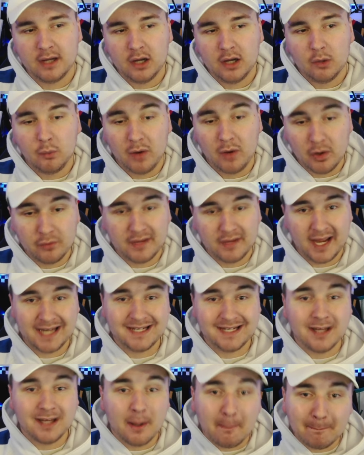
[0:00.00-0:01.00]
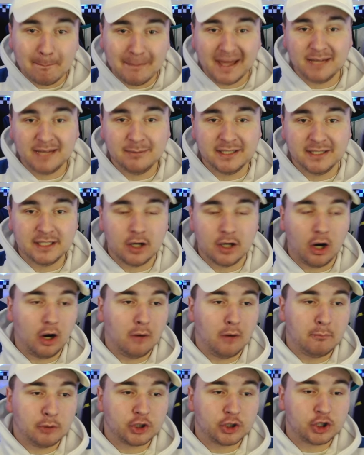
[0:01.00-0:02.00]
Will they? Maybe not.
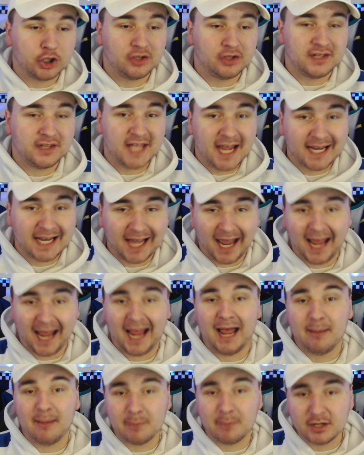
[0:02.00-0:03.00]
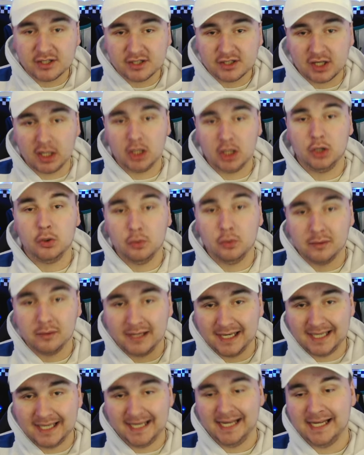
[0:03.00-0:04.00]
But should they?
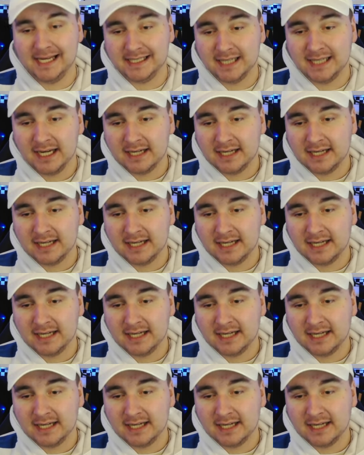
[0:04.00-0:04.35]
Absolutely.